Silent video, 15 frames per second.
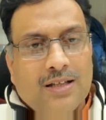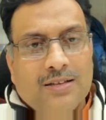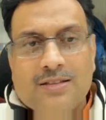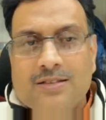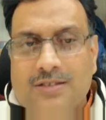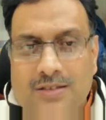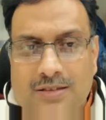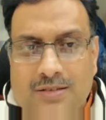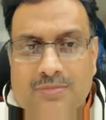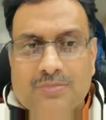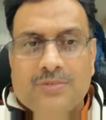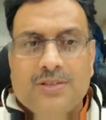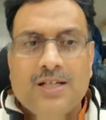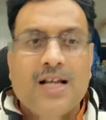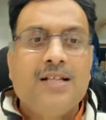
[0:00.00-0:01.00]
this
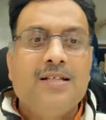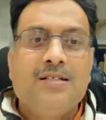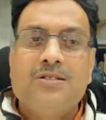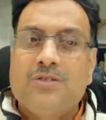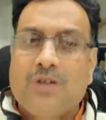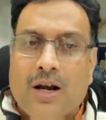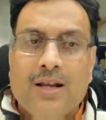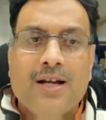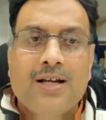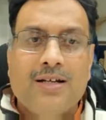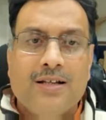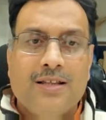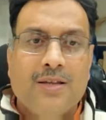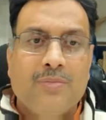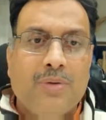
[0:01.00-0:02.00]
change is
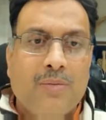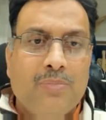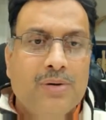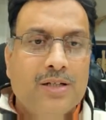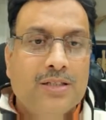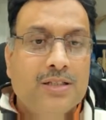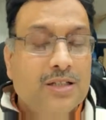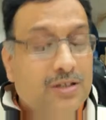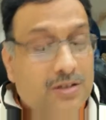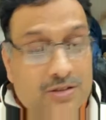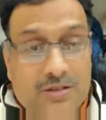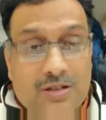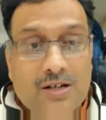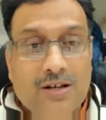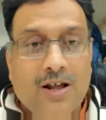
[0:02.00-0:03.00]
tolerated in the population, you're
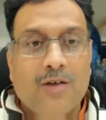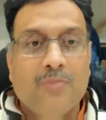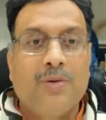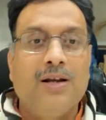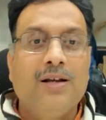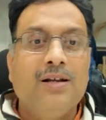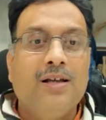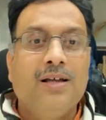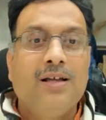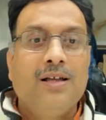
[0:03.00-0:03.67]
still normal,